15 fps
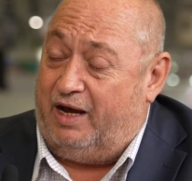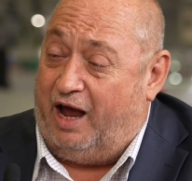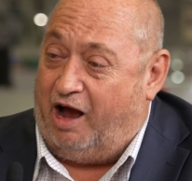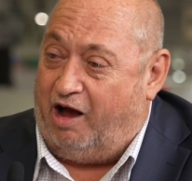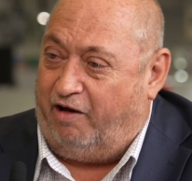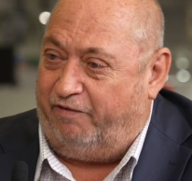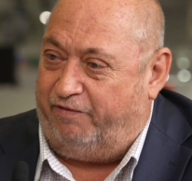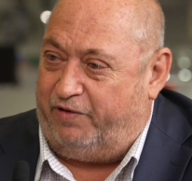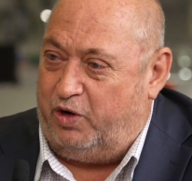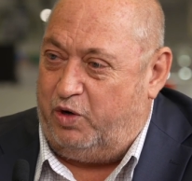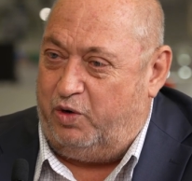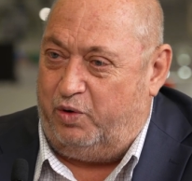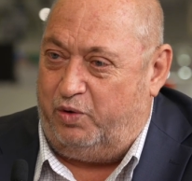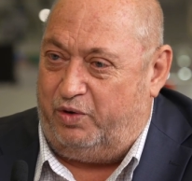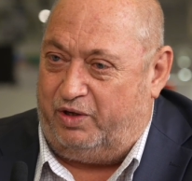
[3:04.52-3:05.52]
our
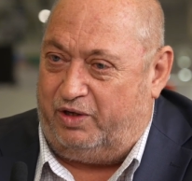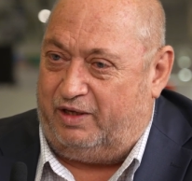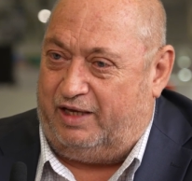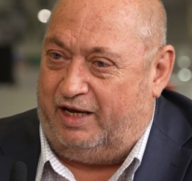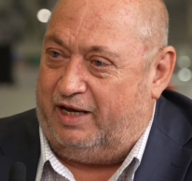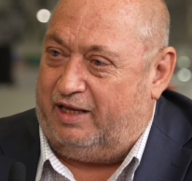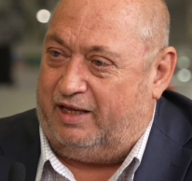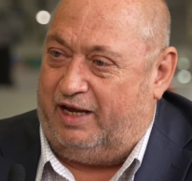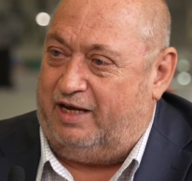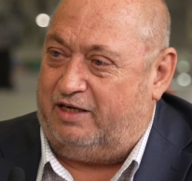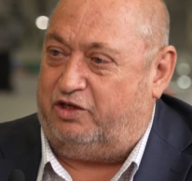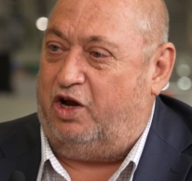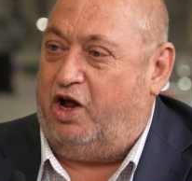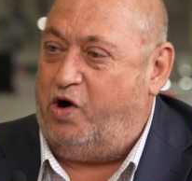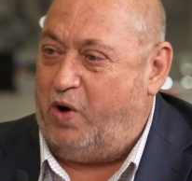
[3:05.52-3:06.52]
view, there
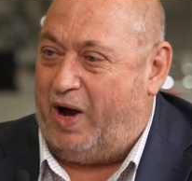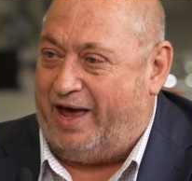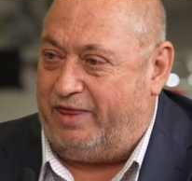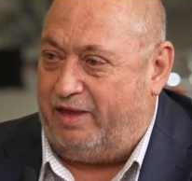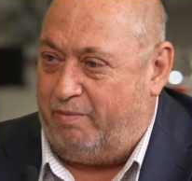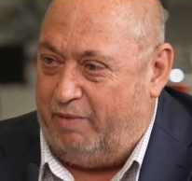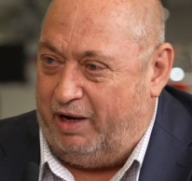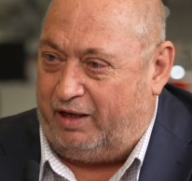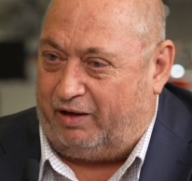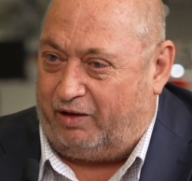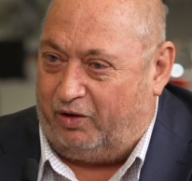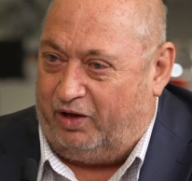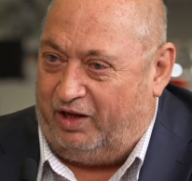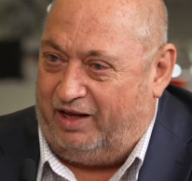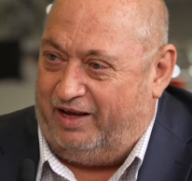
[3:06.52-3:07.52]
is no other
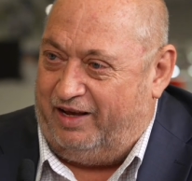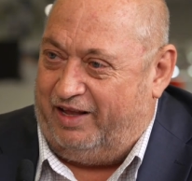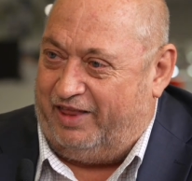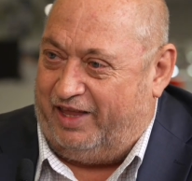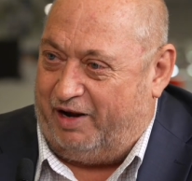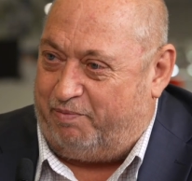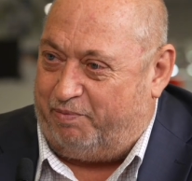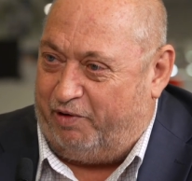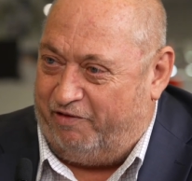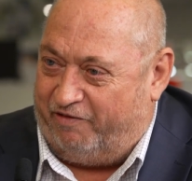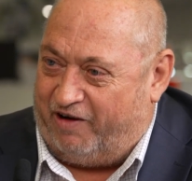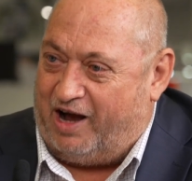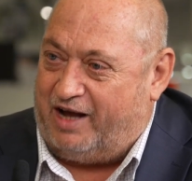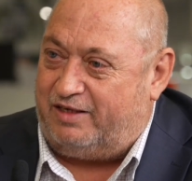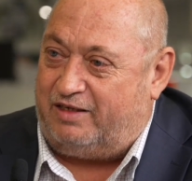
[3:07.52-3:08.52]
metal that
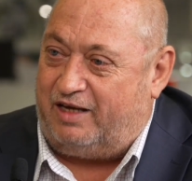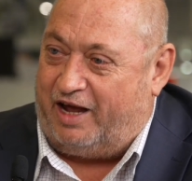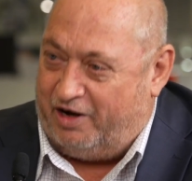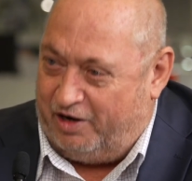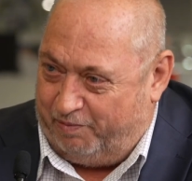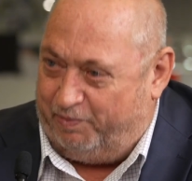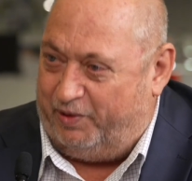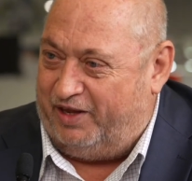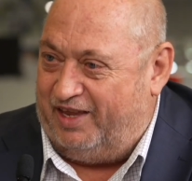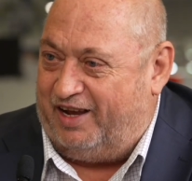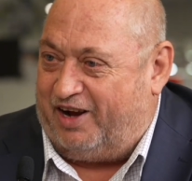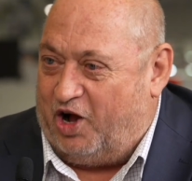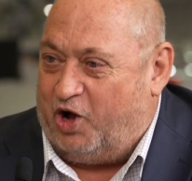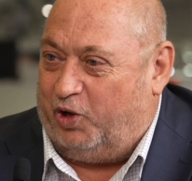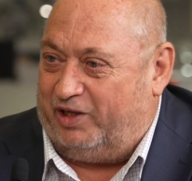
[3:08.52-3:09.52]
provides the underpin
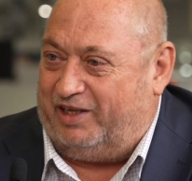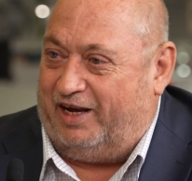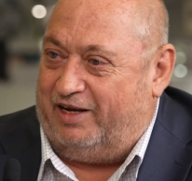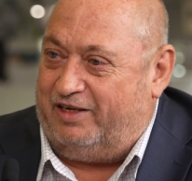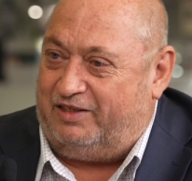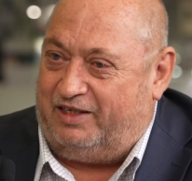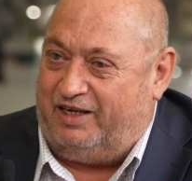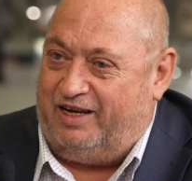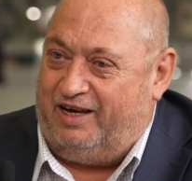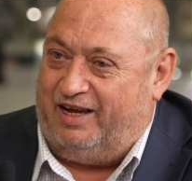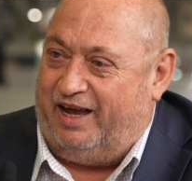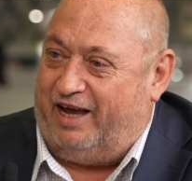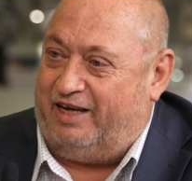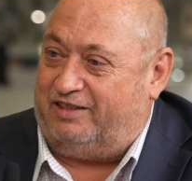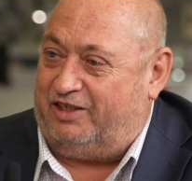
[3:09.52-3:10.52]
that gold does
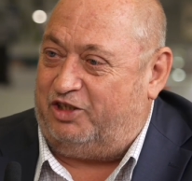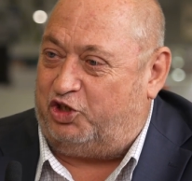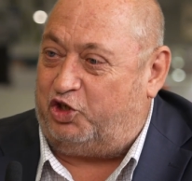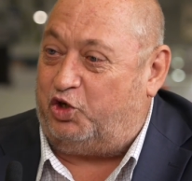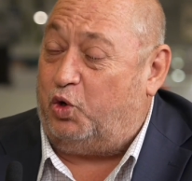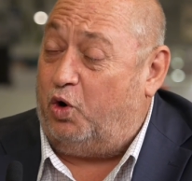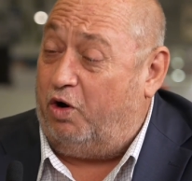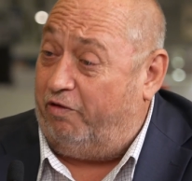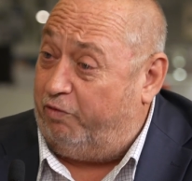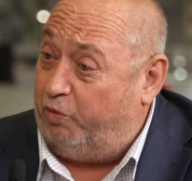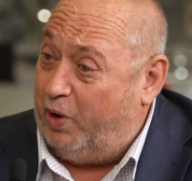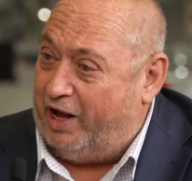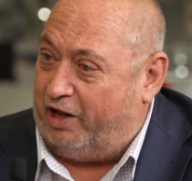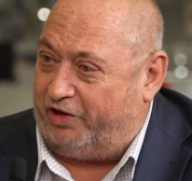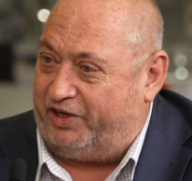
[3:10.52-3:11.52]
as a store of
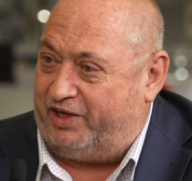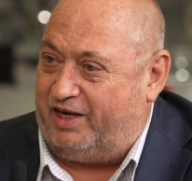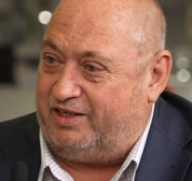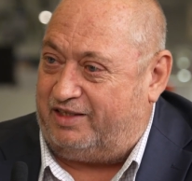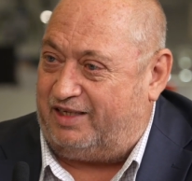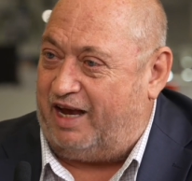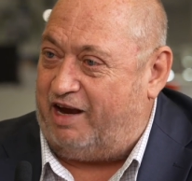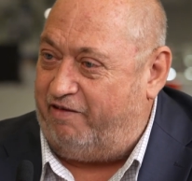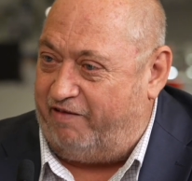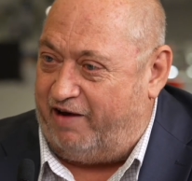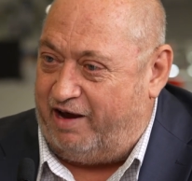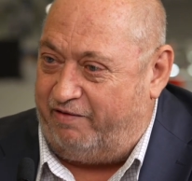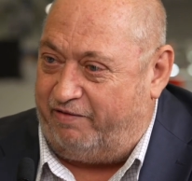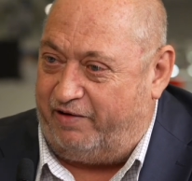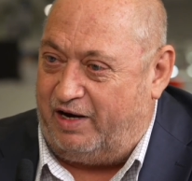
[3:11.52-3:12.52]
wealth, a safe
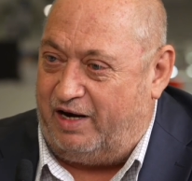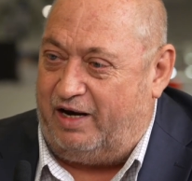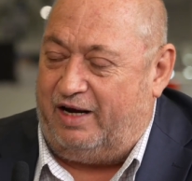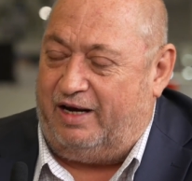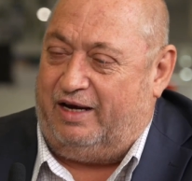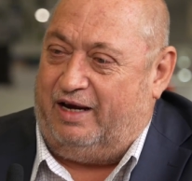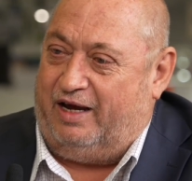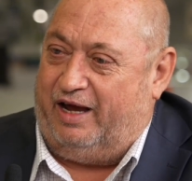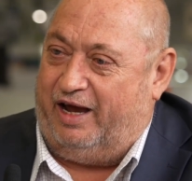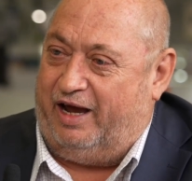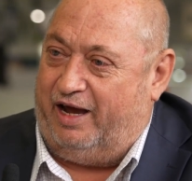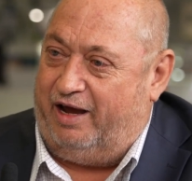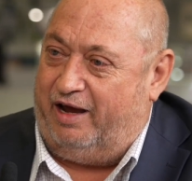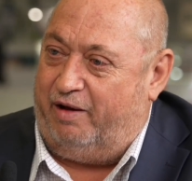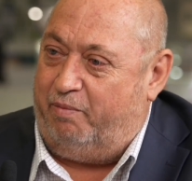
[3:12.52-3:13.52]
haven
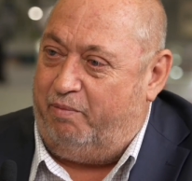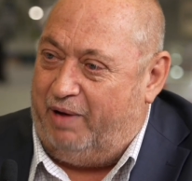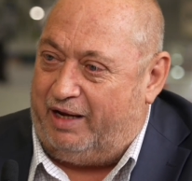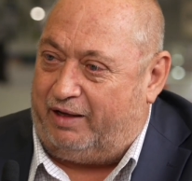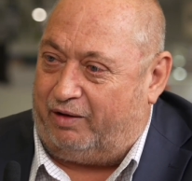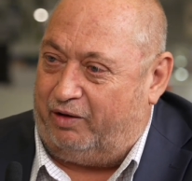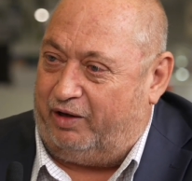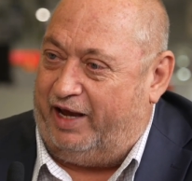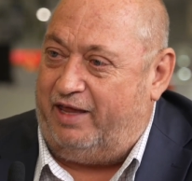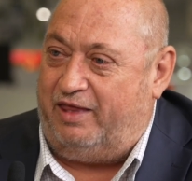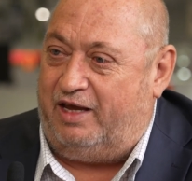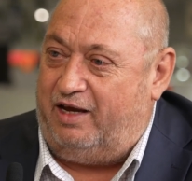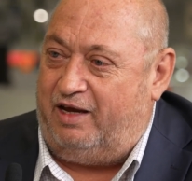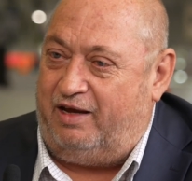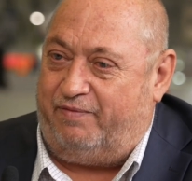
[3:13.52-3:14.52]
metal,
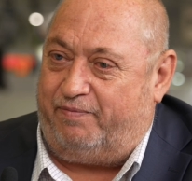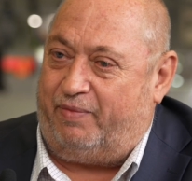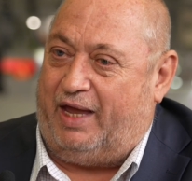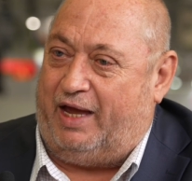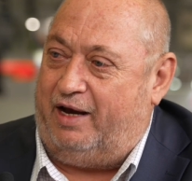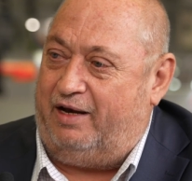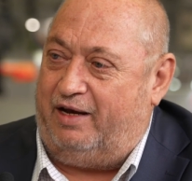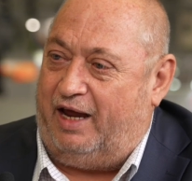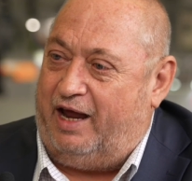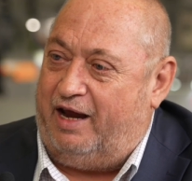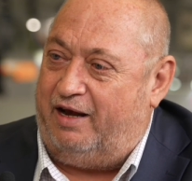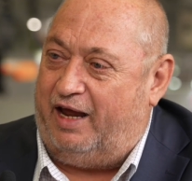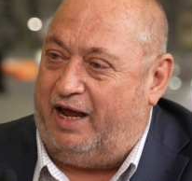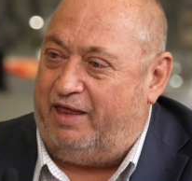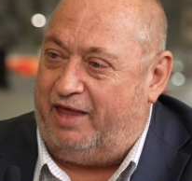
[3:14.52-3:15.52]
and
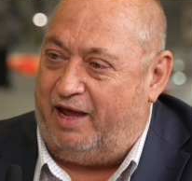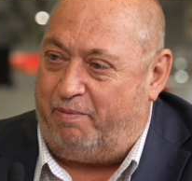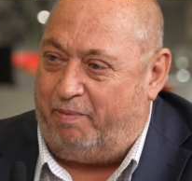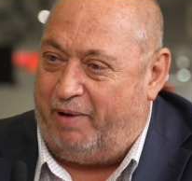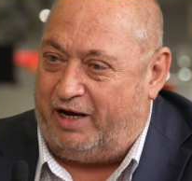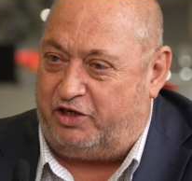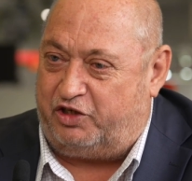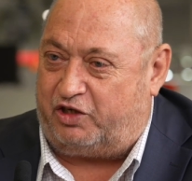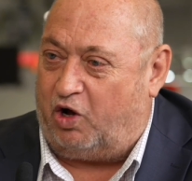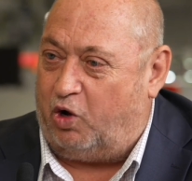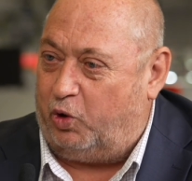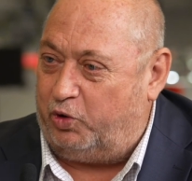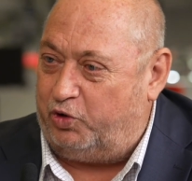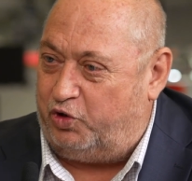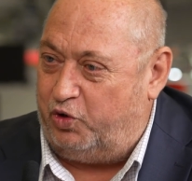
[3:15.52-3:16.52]
that makes
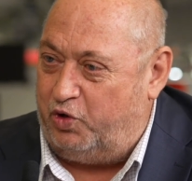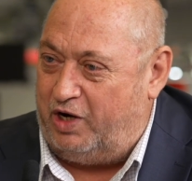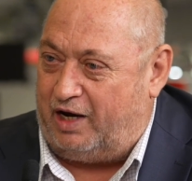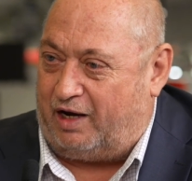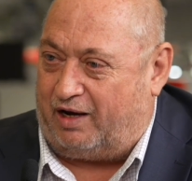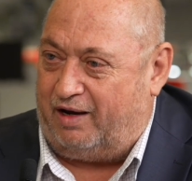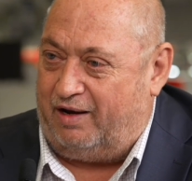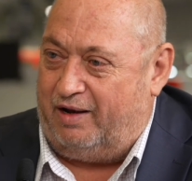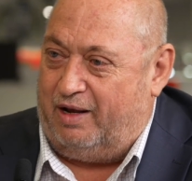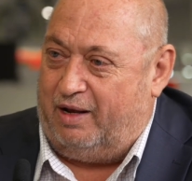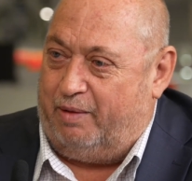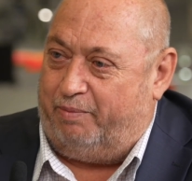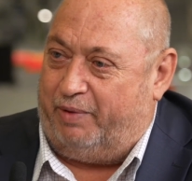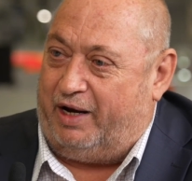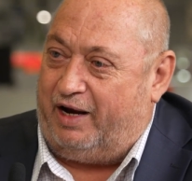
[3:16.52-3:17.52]
gold unique.
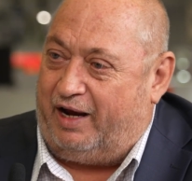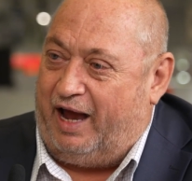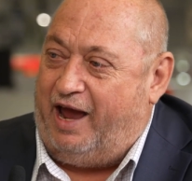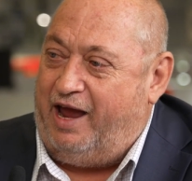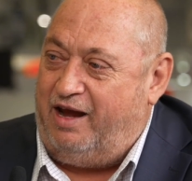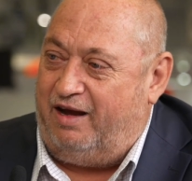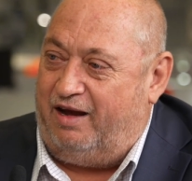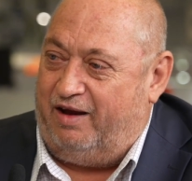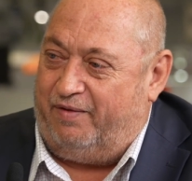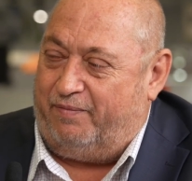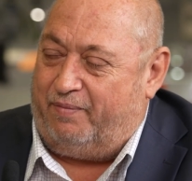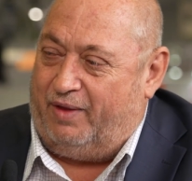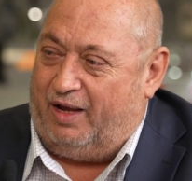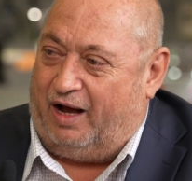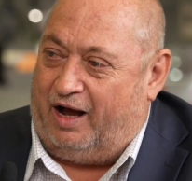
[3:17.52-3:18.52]
But again,
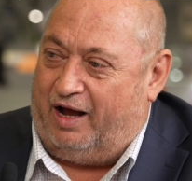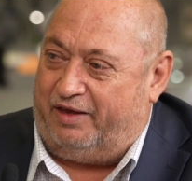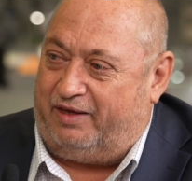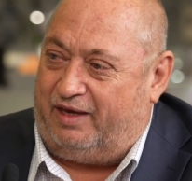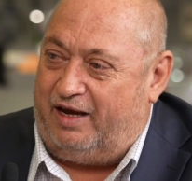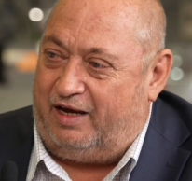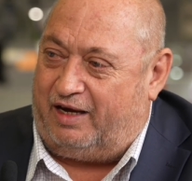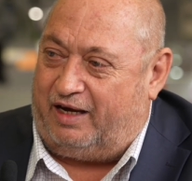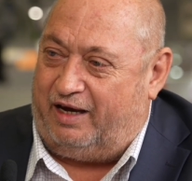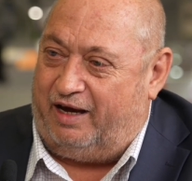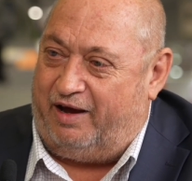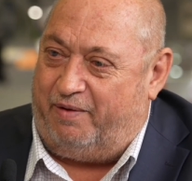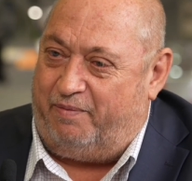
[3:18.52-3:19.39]
I think